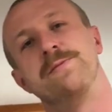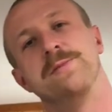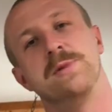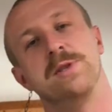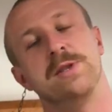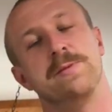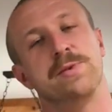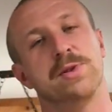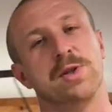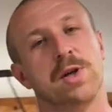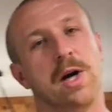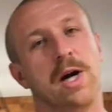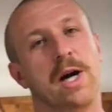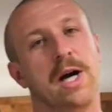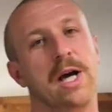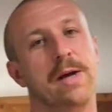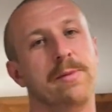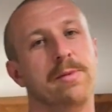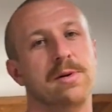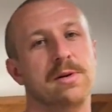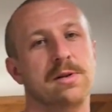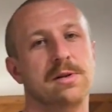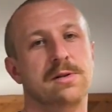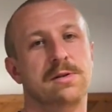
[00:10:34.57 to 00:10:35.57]
subscribe,
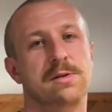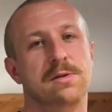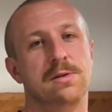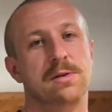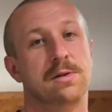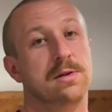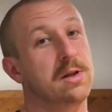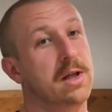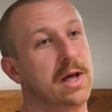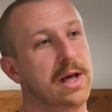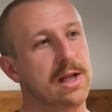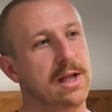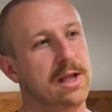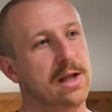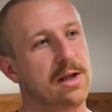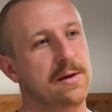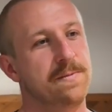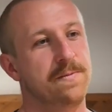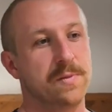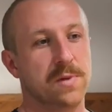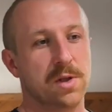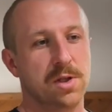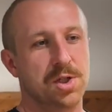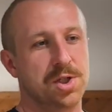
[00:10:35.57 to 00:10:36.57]
like
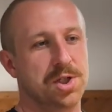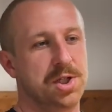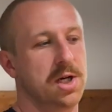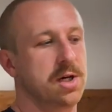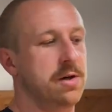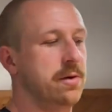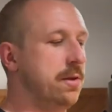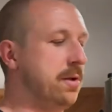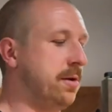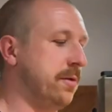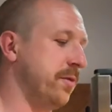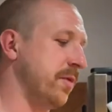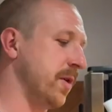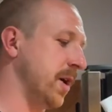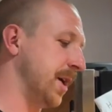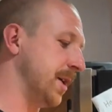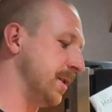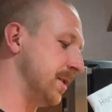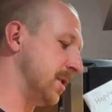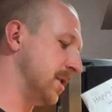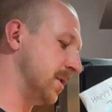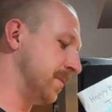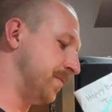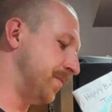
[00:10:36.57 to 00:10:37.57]
it, share it with your
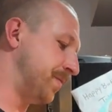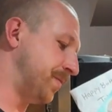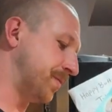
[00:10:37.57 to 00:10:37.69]
friends.